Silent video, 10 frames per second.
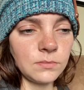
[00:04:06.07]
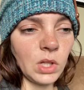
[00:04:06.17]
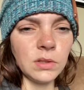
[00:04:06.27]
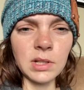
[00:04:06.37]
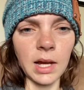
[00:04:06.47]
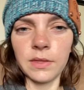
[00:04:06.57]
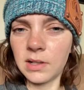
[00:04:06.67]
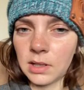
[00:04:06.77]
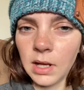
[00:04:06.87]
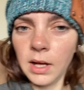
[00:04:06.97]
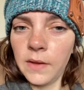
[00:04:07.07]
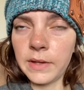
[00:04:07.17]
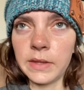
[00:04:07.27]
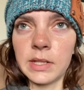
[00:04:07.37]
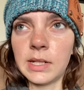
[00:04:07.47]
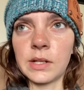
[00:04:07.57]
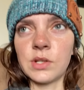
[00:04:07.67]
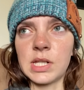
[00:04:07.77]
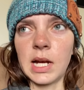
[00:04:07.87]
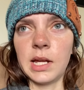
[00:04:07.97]
So yeah, I thought that this
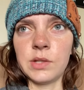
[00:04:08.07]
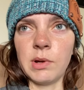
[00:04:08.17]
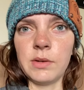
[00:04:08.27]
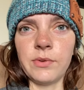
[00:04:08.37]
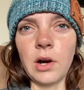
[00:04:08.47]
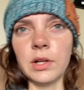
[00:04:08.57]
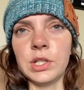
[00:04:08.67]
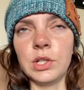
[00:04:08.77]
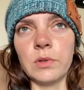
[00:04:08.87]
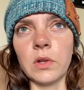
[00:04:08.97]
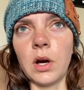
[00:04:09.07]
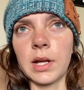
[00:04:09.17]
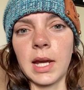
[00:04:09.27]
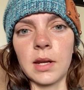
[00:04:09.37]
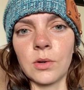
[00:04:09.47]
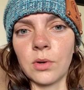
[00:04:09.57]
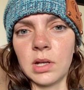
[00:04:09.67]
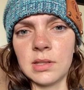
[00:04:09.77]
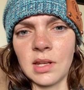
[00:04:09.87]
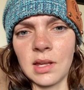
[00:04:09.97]
exercise would fall into a lot of
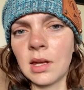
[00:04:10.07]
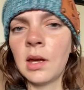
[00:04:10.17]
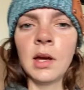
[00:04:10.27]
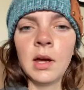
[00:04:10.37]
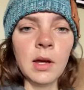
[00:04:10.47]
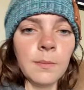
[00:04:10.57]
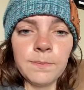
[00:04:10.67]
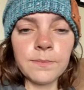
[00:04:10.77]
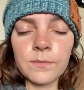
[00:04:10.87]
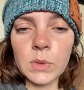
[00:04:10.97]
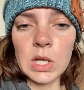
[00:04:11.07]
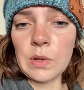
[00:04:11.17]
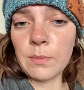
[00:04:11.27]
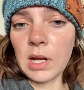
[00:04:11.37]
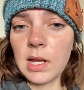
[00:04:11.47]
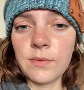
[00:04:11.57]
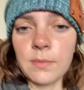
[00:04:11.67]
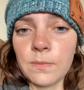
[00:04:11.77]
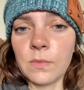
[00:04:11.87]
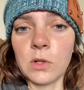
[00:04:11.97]
categories. Like, you might
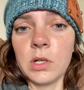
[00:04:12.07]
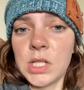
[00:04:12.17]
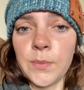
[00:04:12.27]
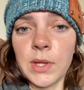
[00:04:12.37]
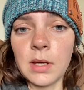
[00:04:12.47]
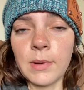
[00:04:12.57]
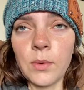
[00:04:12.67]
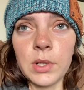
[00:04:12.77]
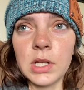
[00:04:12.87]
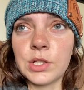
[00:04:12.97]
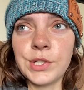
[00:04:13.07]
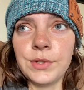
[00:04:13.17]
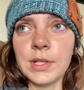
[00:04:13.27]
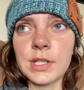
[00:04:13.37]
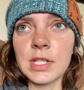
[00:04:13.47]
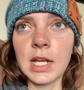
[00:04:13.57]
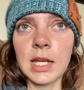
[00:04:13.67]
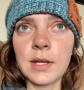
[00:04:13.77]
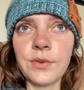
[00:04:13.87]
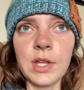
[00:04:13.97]
even learn something about one of your students,
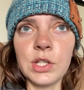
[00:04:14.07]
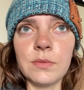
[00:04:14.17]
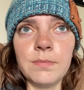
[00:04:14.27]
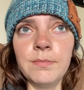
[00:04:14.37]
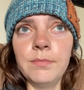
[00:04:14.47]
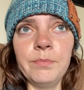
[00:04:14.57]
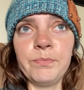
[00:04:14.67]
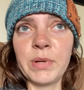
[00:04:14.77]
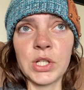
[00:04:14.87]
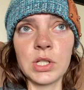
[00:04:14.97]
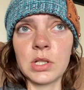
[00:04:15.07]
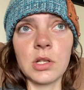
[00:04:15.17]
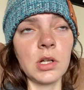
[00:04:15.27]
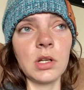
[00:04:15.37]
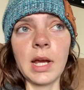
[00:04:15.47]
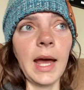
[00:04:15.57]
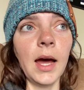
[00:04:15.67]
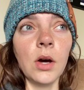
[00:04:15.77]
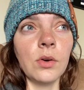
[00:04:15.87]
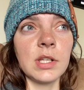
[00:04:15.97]
like they pictured a
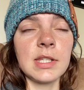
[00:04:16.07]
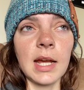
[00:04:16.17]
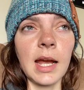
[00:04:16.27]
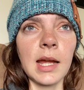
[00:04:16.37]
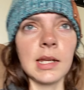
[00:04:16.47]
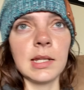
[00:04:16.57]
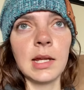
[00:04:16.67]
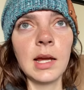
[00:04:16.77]
house and